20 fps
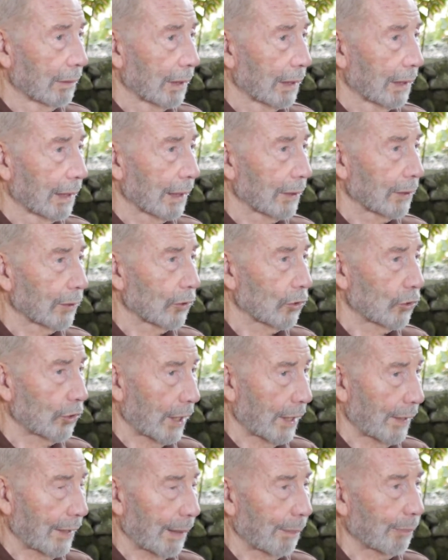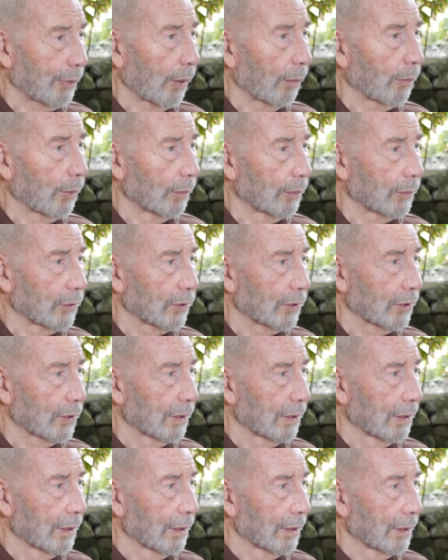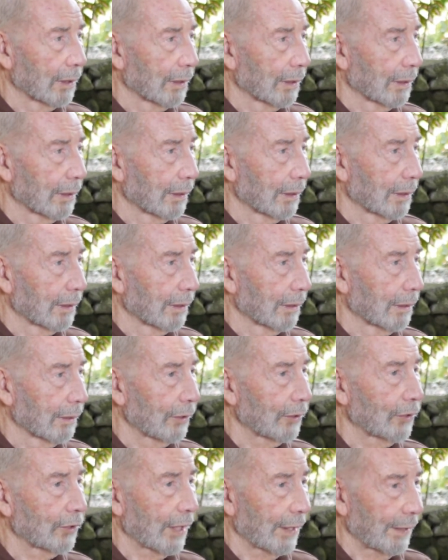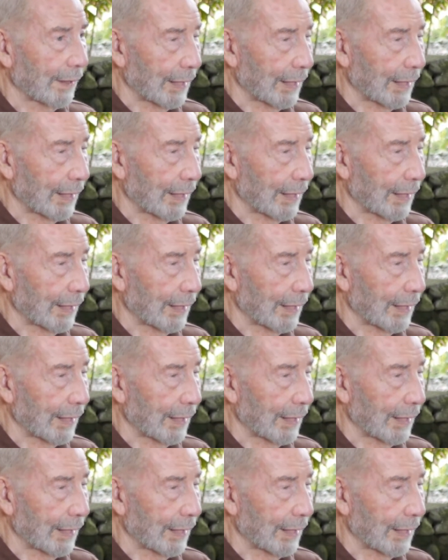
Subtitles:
and to share their problems, to share their